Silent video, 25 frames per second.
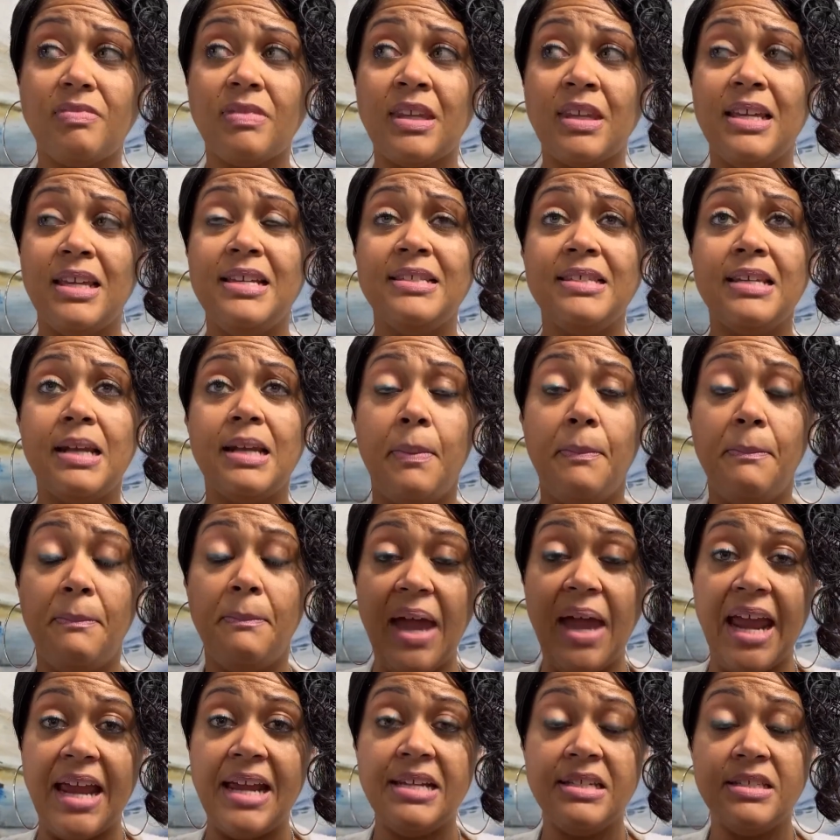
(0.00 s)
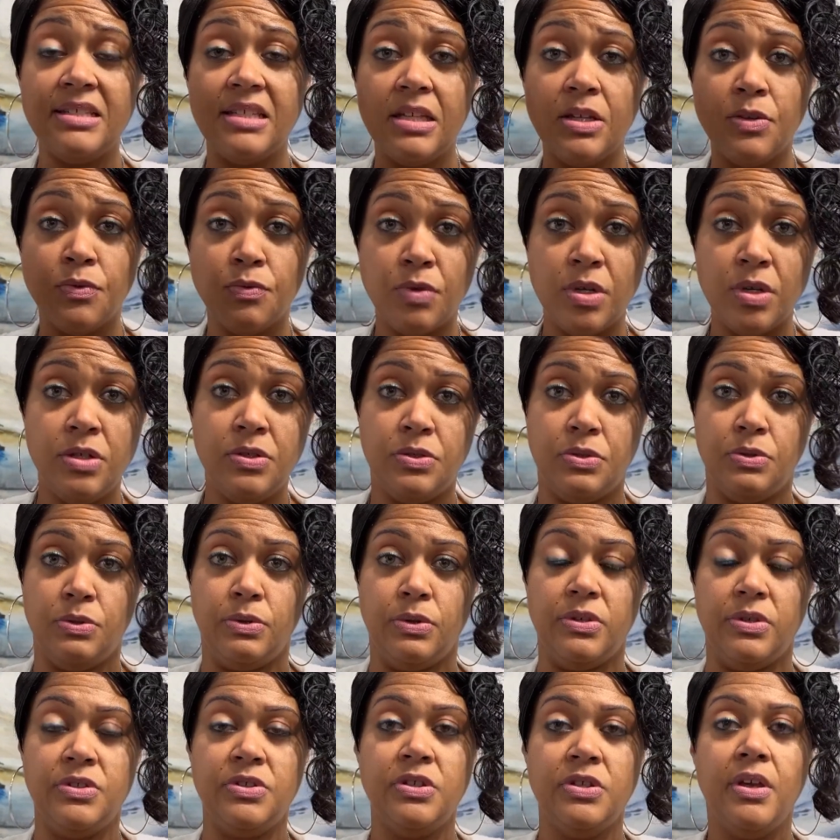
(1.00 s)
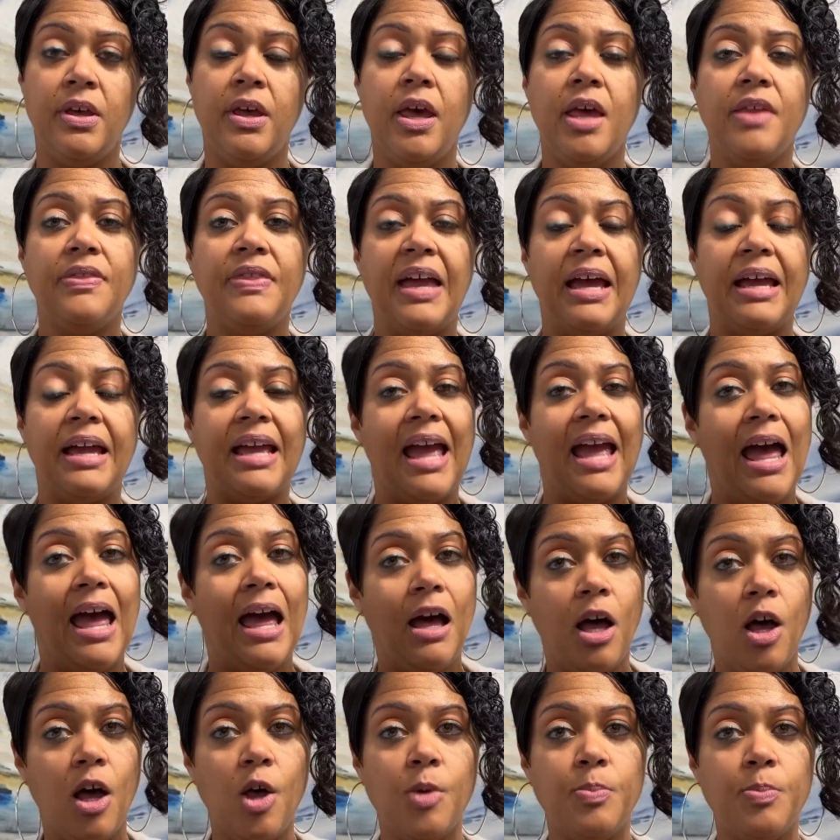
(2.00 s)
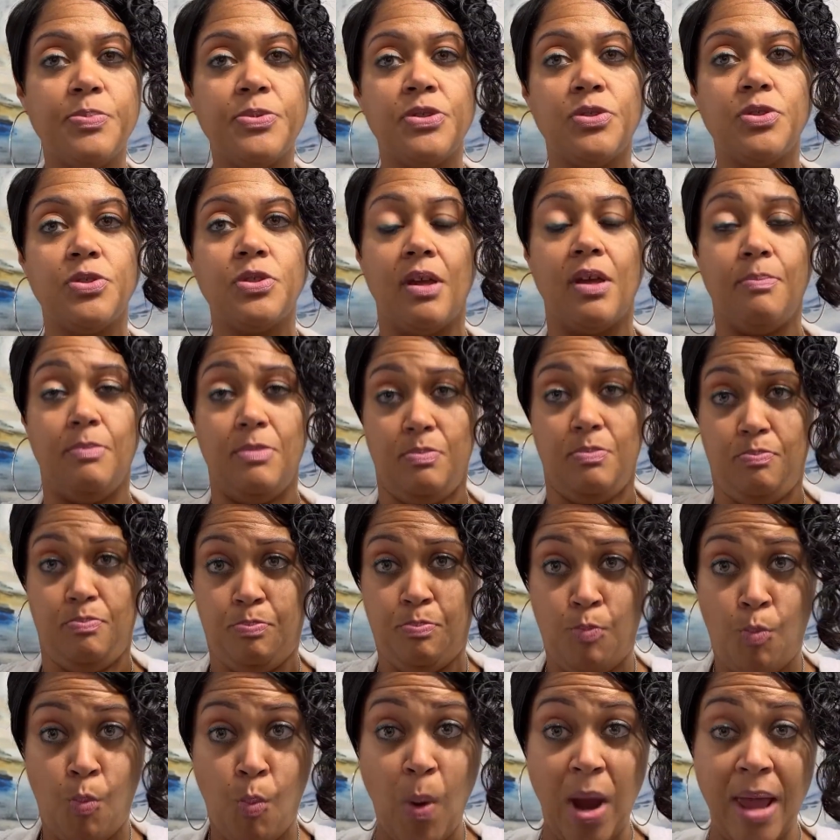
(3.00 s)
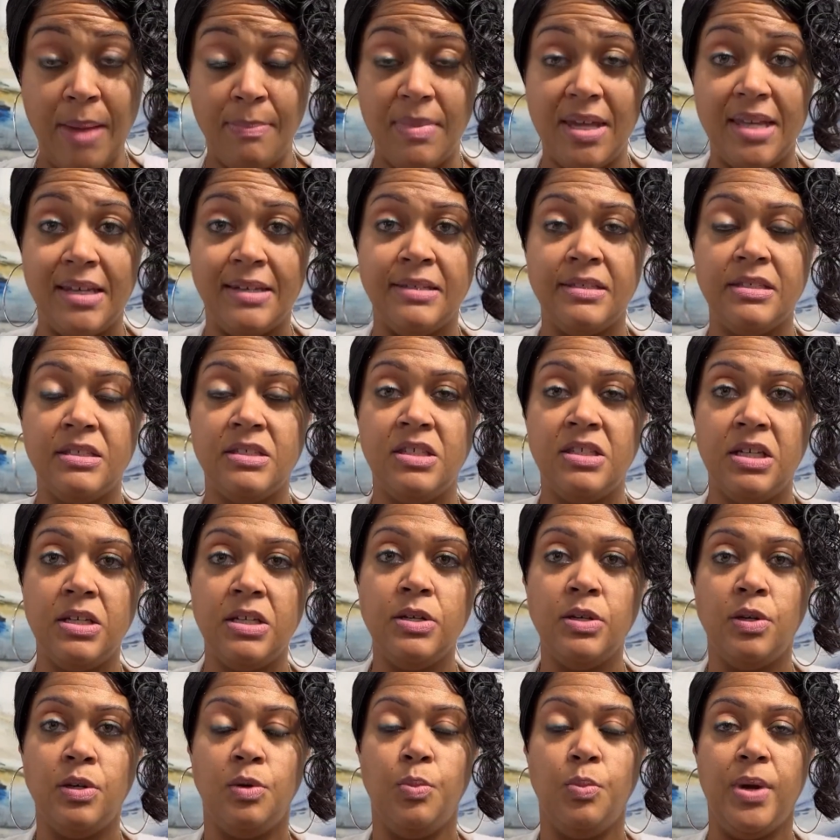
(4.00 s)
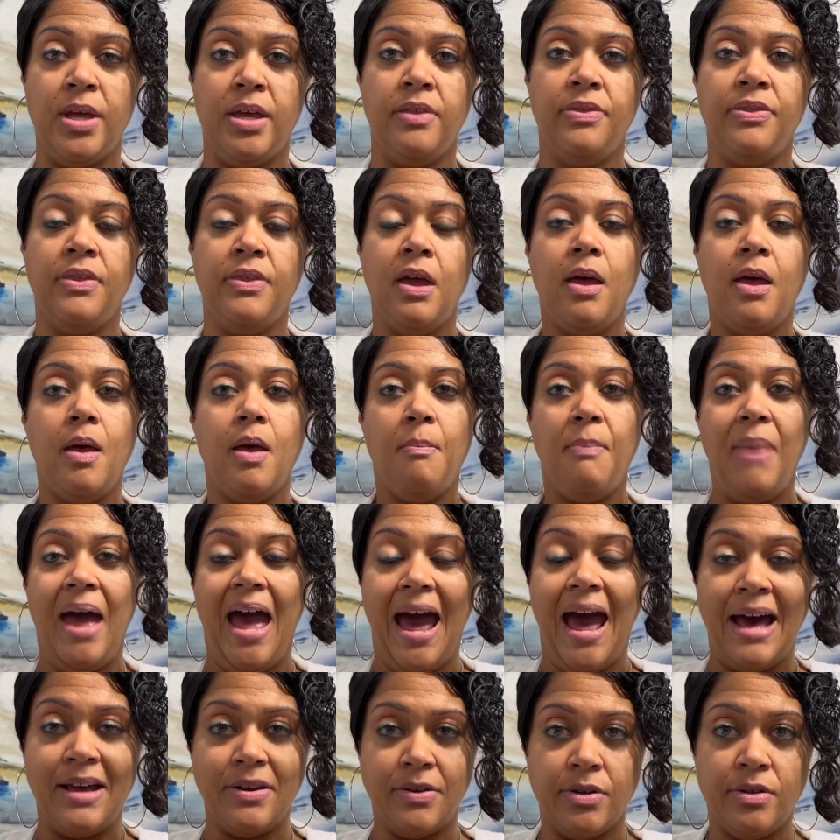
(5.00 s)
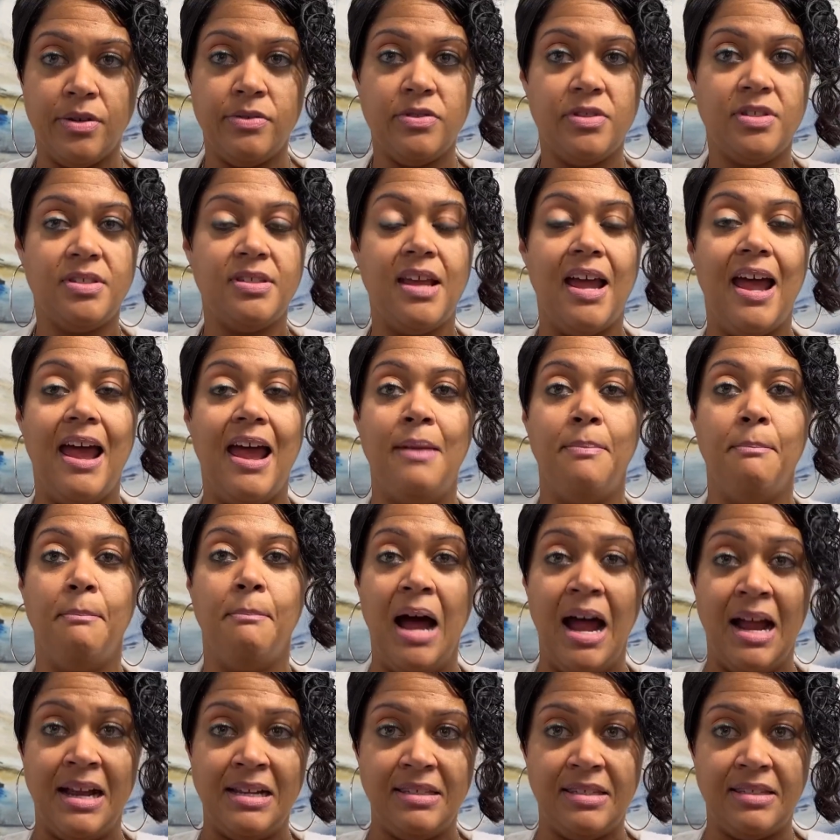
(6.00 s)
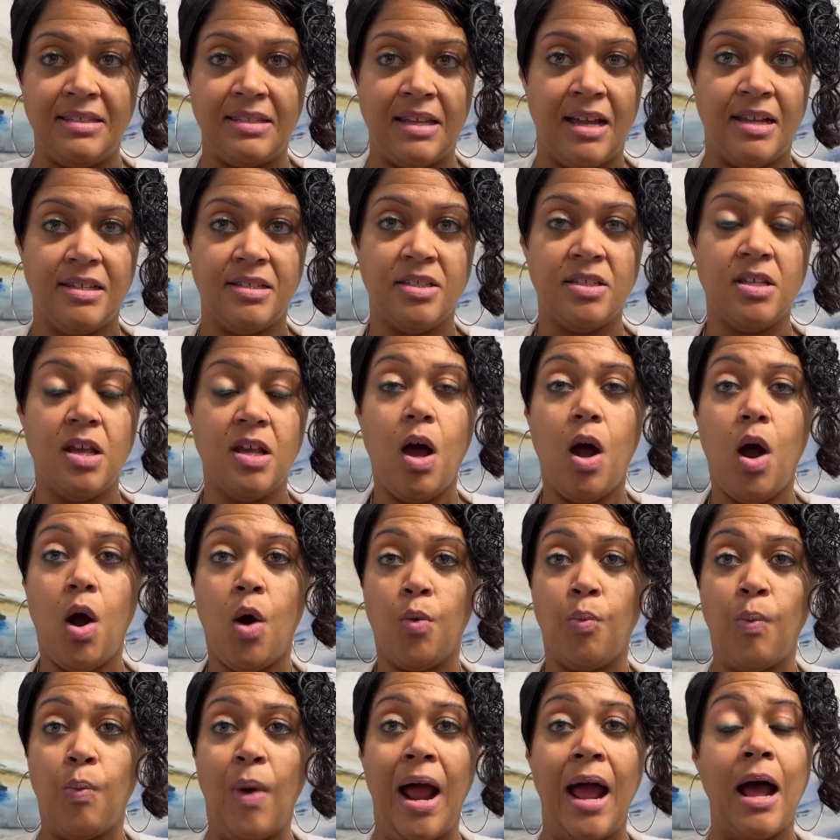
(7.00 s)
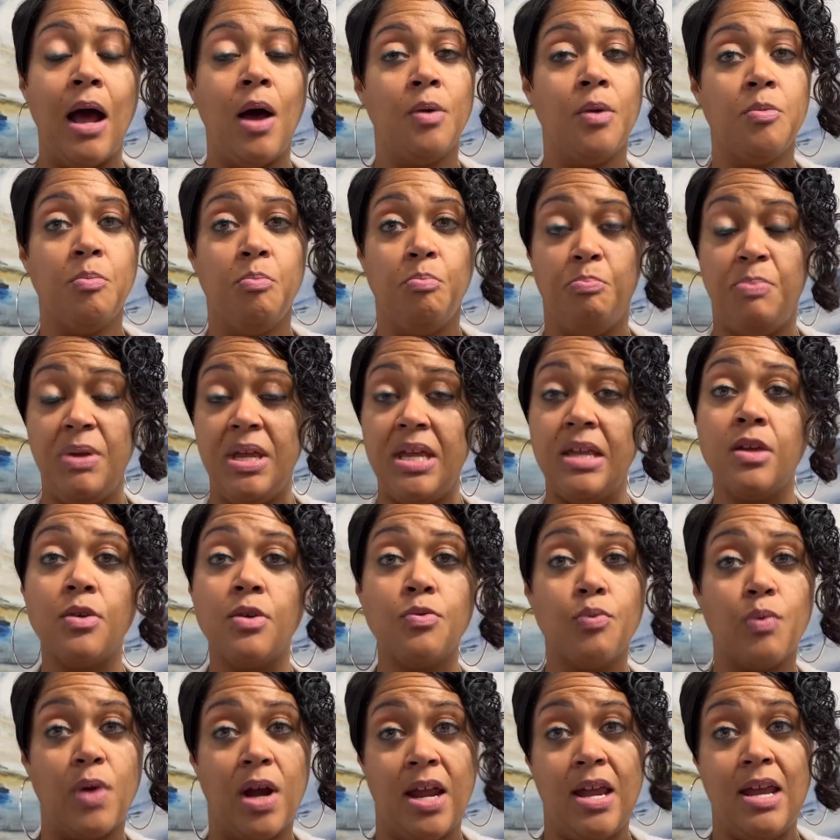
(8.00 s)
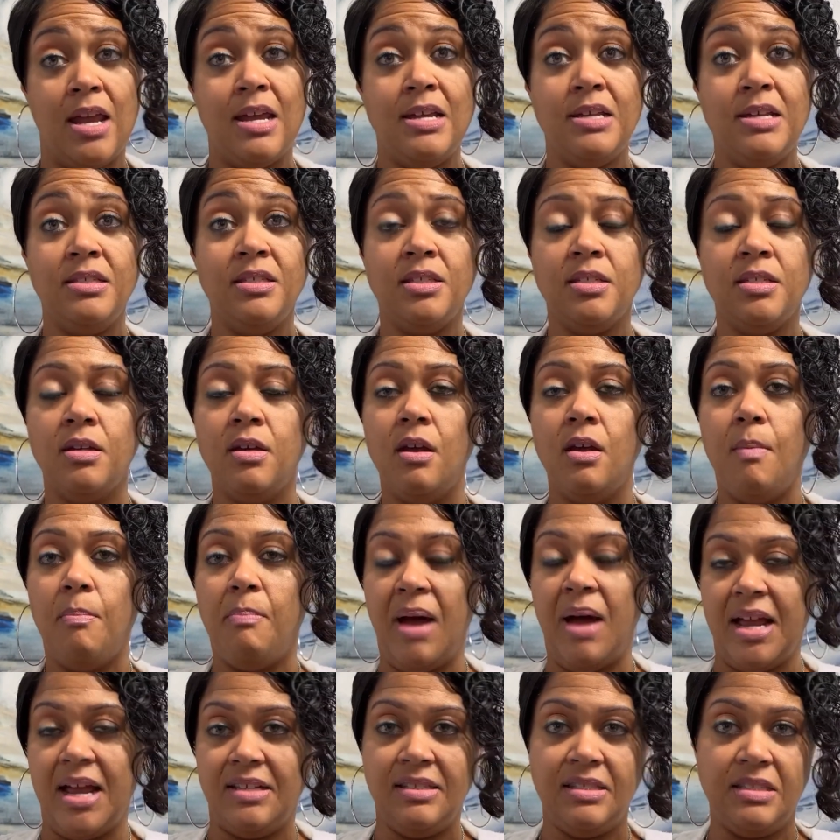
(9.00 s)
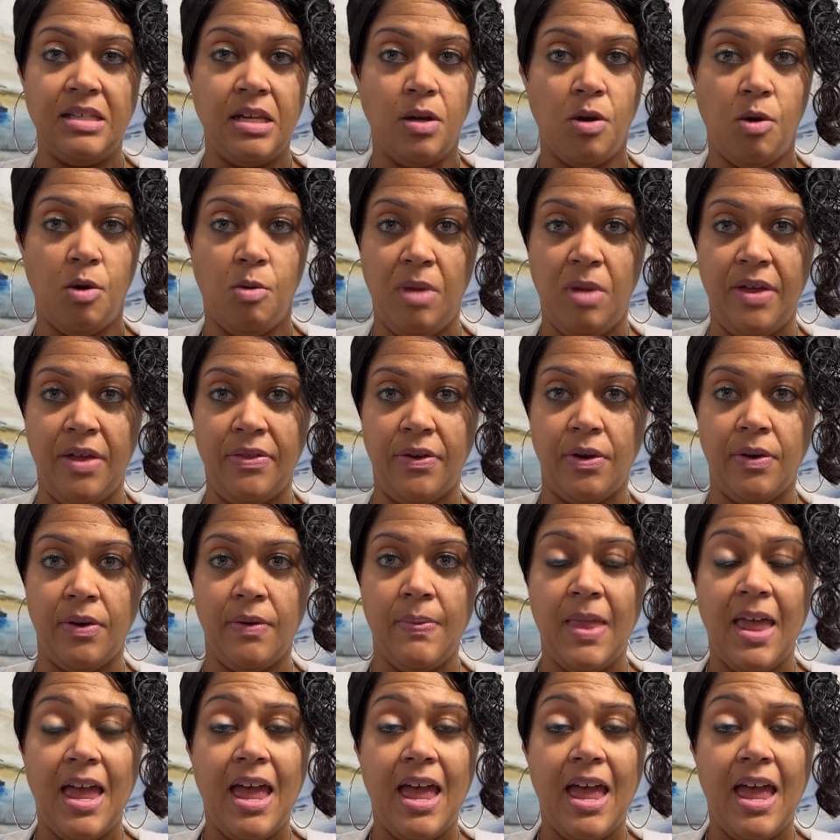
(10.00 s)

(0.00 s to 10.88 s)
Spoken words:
is an amazing resource that helps women deal with patterns and mindsets around being raised by a single mother.